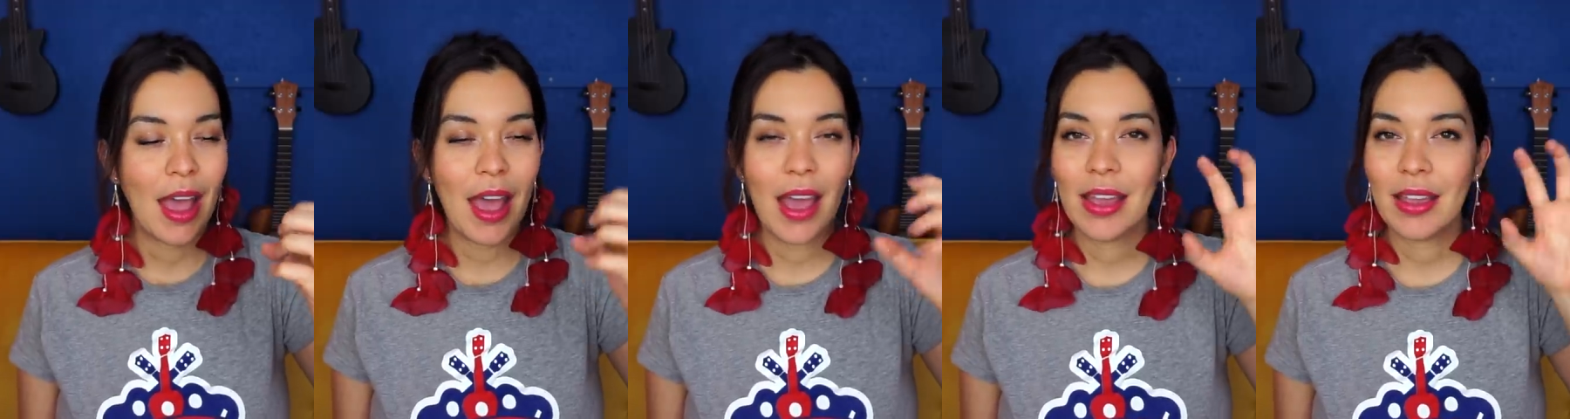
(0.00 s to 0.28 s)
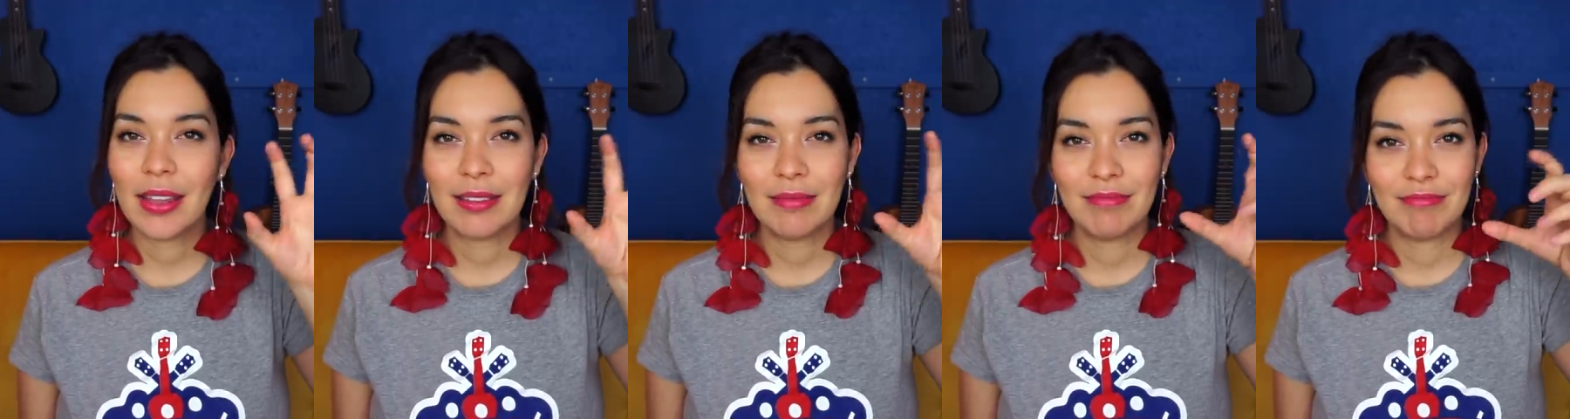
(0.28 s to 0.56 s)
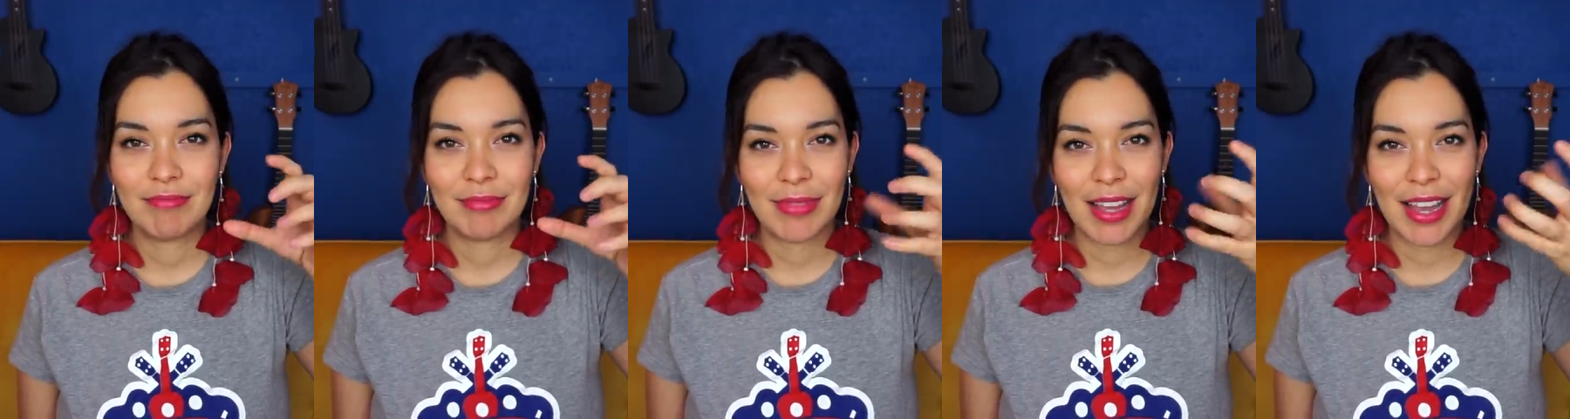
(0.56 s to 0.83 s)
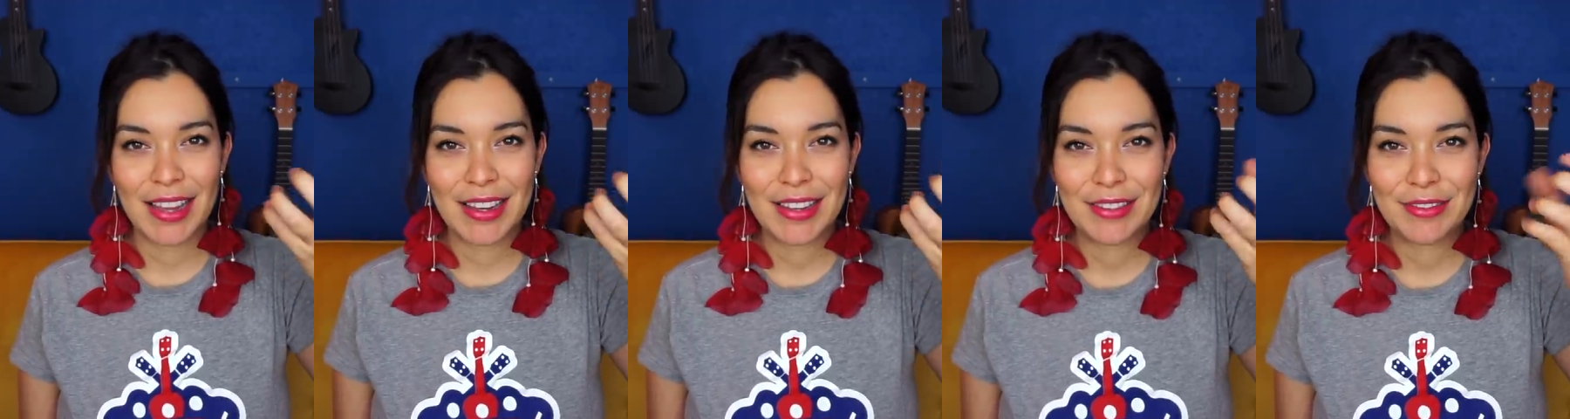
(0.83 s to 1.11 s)
I
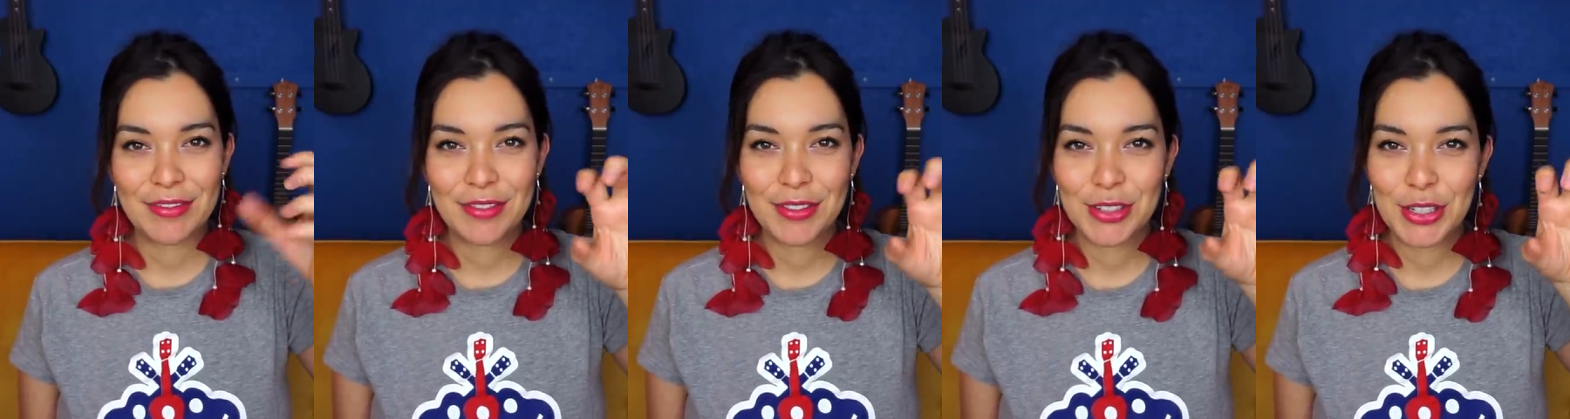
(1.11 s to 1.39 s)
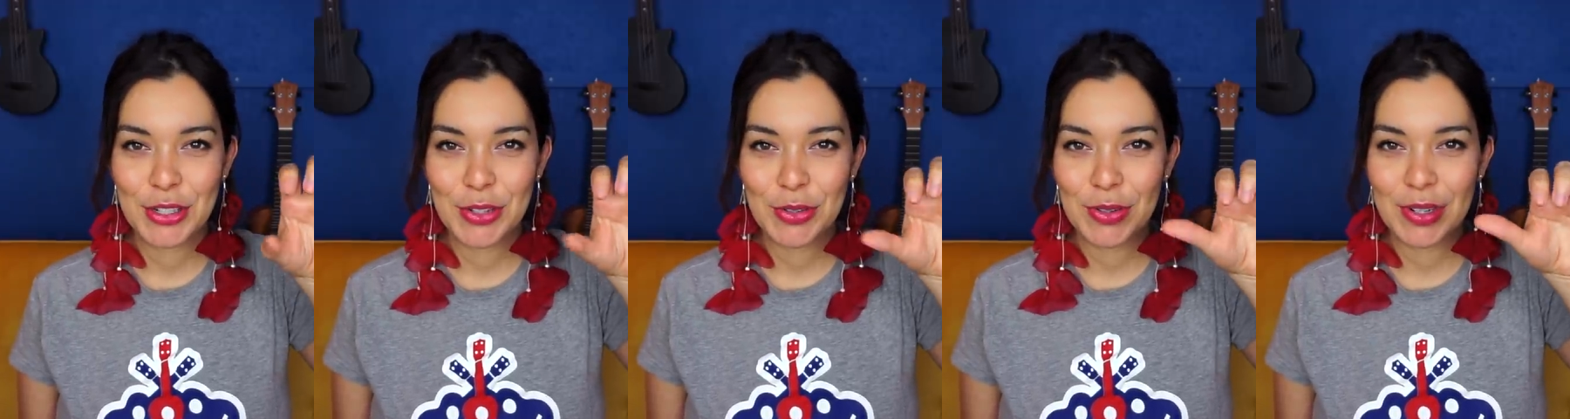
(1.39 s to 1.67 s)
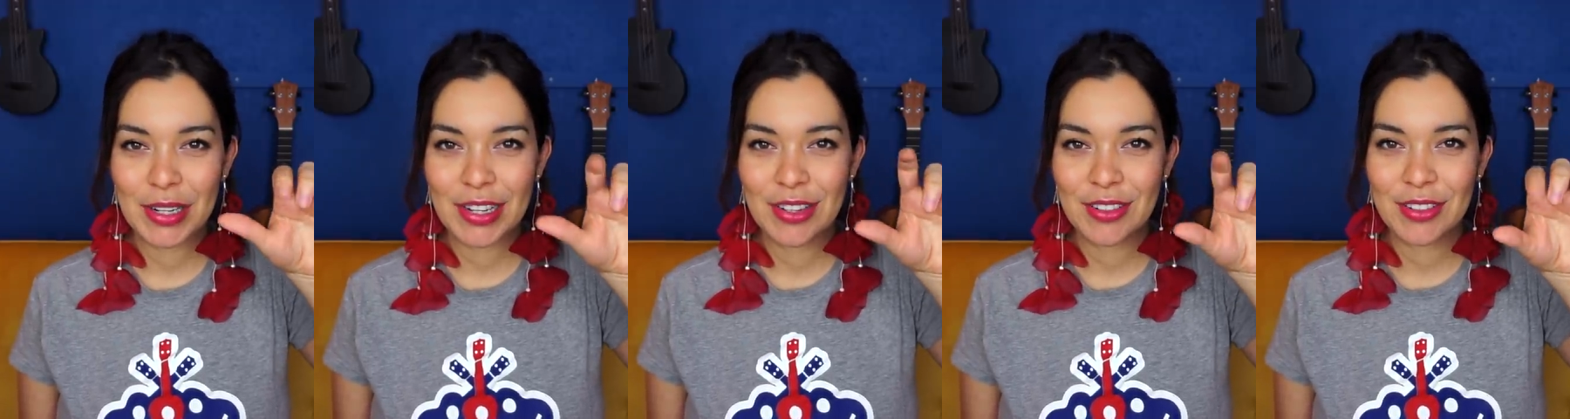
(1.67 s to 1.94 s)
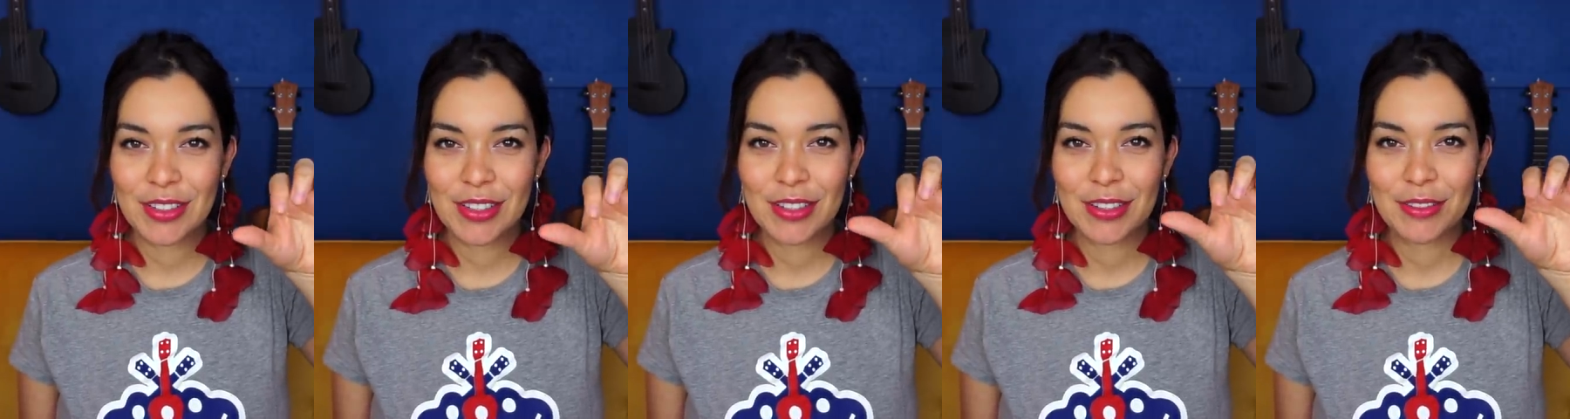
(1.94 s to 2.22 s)
have short
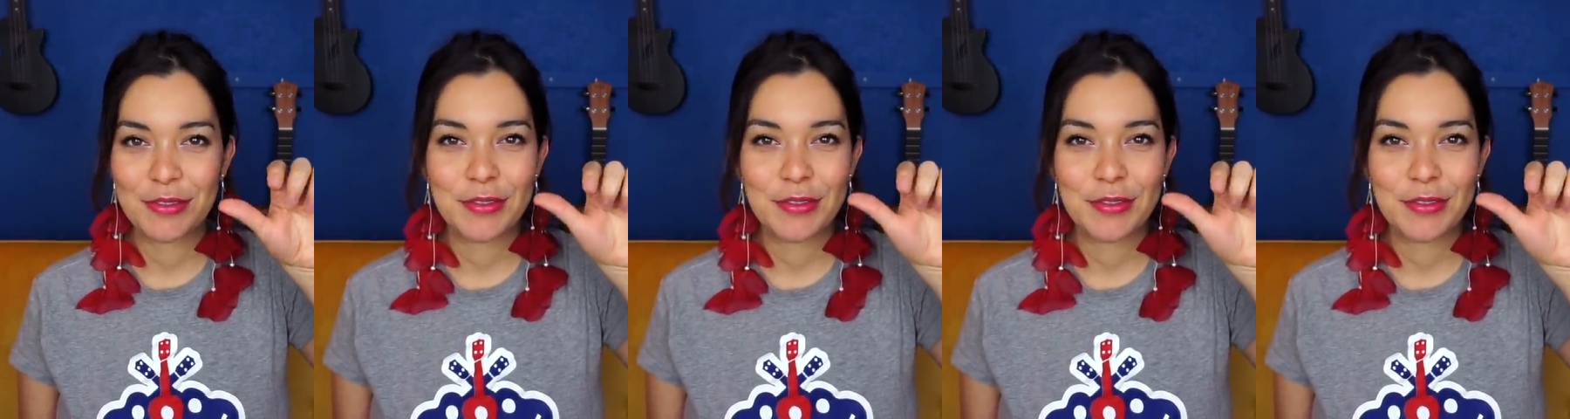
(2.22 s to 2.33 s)
nails on the